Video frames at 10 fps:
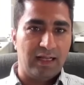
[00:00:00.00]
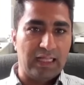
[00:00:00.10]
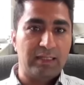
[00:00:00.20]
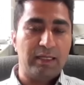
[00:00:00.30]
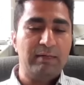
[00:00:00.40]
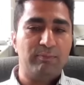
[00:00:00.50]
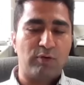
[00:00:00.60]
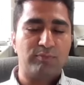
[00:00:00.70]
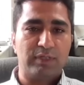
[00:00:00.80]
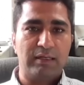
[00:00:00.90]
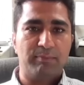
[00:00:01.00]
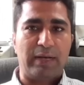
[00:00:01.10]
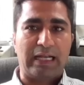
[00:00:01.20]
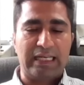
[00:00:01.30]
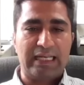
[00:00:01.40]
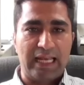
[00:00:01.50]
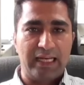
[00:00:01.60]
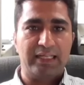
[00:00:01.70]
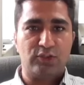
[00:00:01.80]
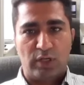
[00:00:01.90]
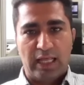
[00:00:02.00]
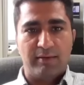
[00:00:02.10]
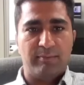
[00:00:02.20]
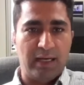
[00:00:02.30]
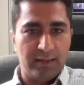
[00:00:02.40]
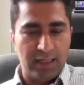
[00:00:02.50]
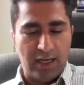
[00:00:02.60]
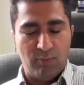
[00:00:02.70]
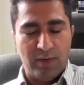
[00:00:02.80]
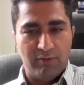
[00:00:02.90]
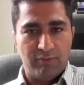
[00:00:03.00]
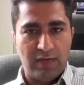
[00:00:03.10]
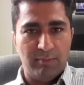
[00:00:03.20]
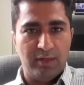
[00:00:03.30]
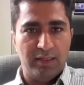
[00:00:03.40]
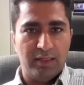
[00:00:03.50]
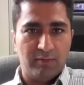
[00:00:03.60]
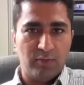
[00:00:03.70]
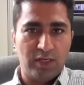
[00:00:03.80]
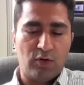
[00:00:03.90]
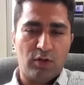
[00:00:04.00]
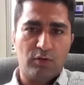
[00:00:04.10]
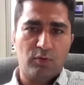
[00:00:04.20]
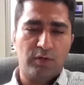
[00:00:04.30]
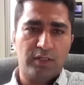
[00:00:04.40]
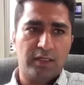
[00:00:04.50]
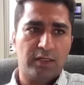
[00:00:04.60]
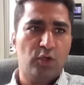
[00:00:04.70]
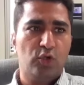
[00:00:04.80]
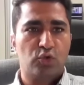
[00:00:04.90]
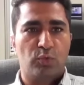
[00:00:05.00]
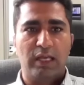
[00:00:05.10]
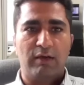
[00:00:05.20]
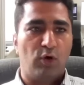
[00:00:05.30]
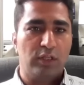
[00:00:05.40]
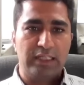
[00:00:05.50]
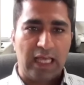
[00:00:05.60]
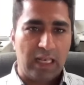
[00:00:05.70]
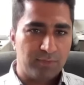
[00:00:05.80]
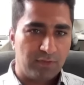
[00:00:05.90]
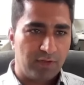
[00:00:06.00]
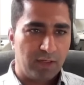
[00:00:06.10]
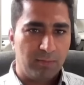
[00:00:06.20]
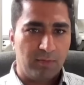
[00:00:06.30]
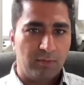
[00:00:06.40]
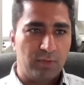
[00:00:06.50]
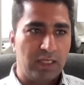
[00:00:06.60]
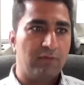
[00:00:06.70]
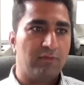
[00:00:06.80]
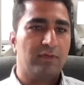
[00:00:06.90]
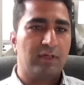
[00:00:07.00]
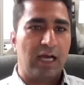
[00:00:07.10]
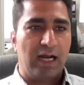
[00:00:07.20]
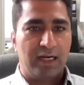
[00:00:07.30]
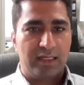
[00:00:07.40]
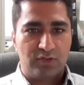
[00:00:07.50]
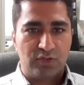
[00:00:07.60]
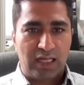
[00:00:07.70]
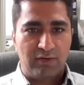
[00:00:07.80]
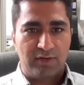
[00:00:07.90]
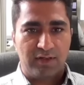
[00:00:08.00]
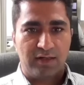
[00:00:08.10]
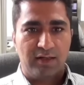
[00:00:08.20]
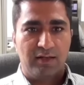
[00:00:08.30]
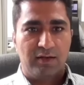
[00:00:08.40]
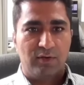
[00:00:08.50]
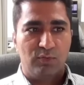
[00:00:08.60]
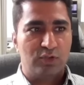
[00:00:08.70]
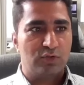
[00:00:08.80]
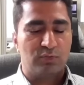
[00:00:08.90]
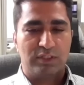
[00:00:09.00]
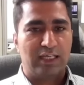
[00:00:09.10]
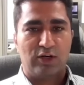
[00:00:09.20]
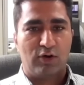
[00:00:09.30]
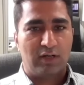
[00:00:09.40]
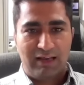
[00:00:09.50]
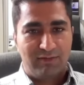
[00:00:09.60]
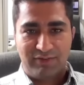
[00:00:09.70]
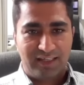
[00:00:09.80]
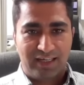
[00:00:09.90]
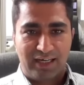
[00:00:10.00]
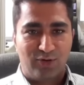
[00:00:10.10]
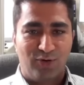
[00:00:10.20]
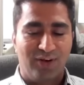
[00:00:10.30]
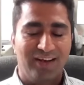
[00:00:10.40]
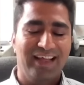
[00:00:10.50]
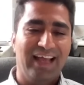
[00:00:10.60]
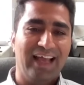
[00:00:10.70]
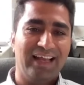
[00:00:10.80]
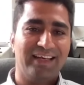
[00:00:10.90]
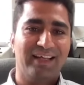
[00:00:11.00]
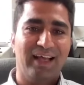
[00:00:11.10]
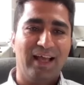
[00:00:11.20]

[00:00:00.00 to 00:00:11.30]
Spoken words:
The in practicality. So like my family and we are all over there. So we have all the helps available. We have even hired a driver, which we cannot have here at home. And